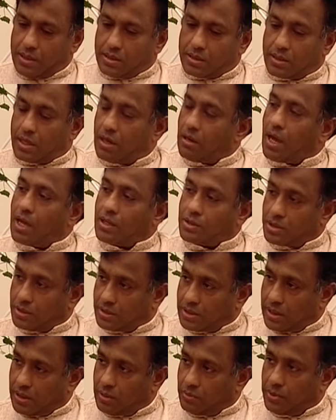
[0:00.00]
So, as you
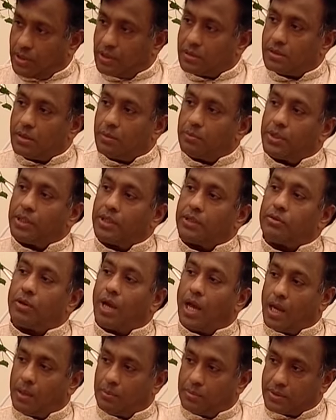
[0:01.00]
said, we need somebody to
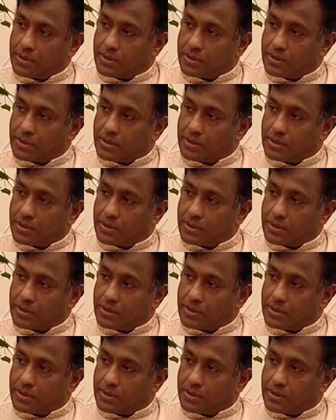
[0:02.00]
help